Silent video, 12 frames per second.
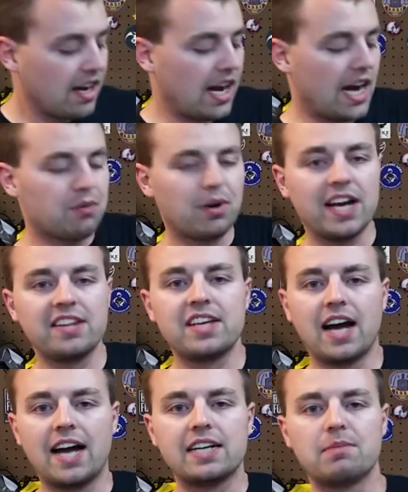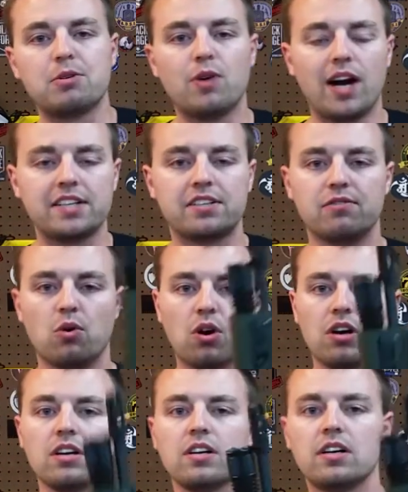I ran the IWI
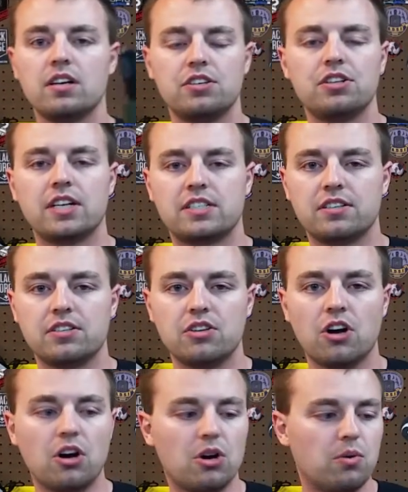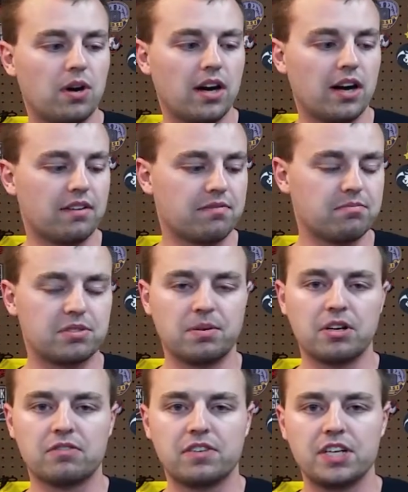Tavor. You guys didn't know from some
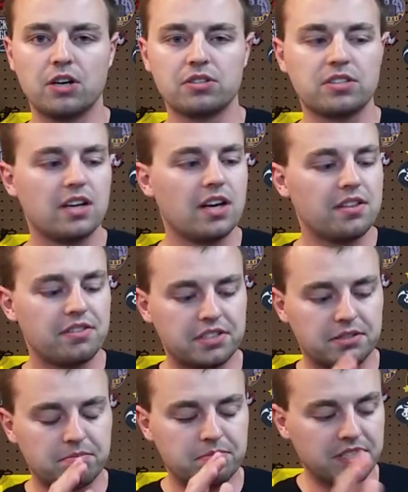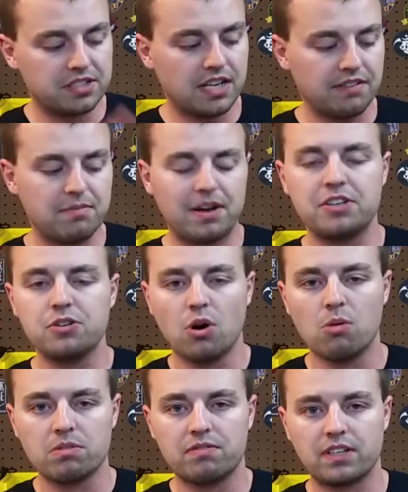other videos, this is definitely my new
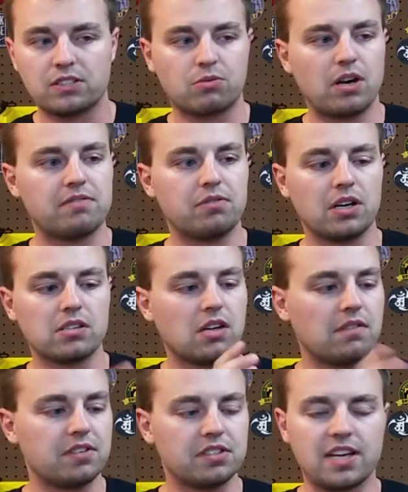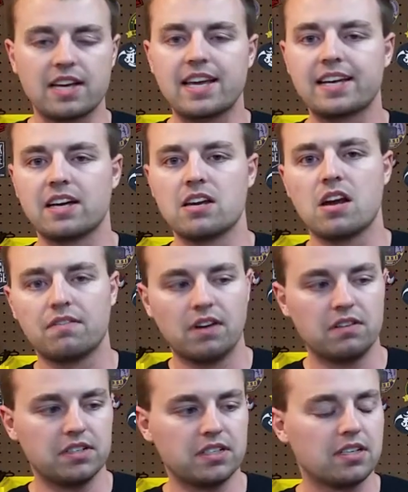home defense rifle. I love this thing. I can't get enough
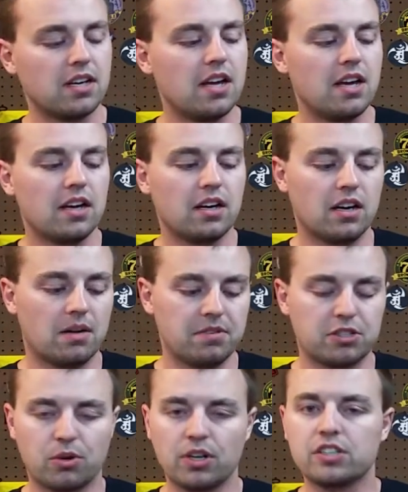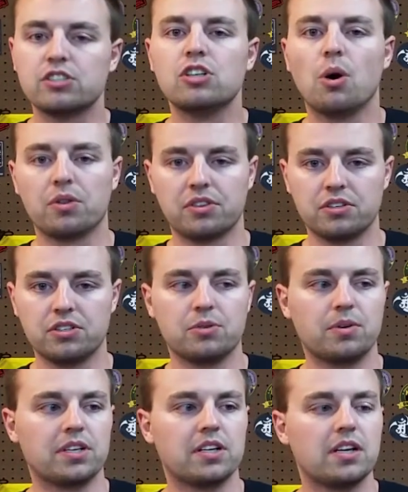of it. The Israelis know what they're
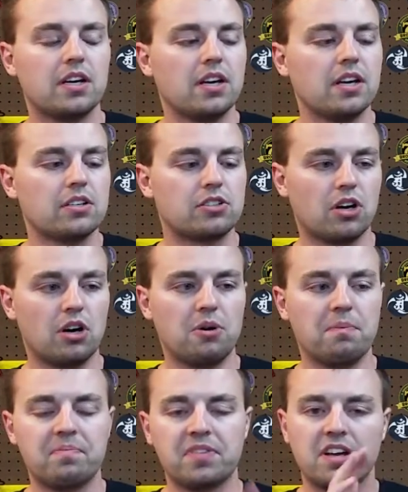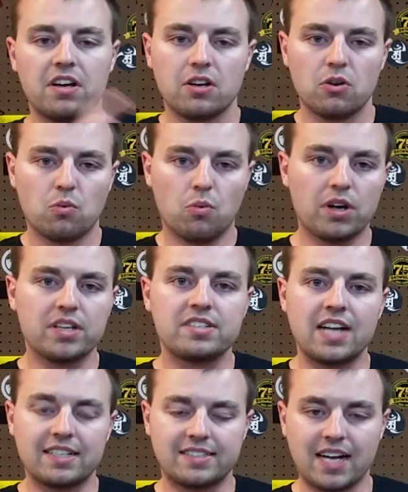doing. So what is
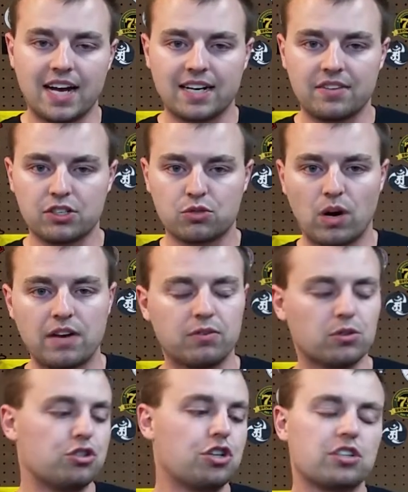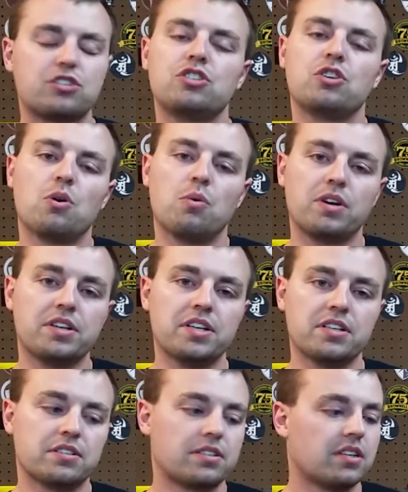not stock on this rifle, just so you know what it
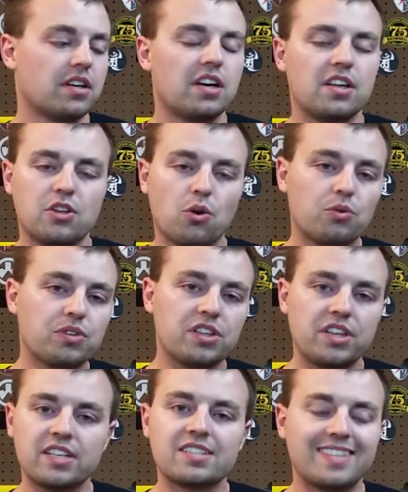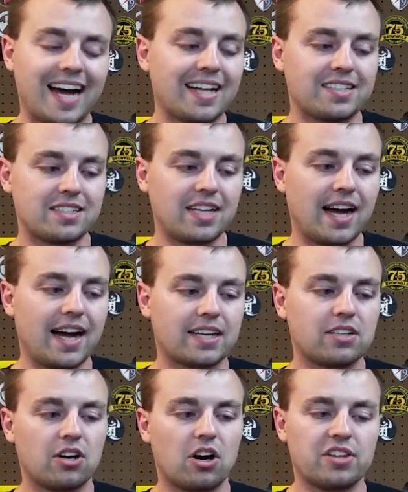is. The only things not
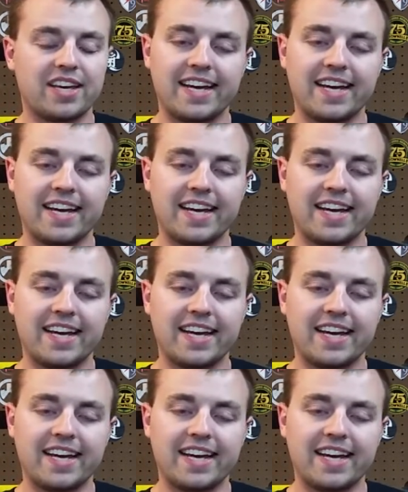stock are the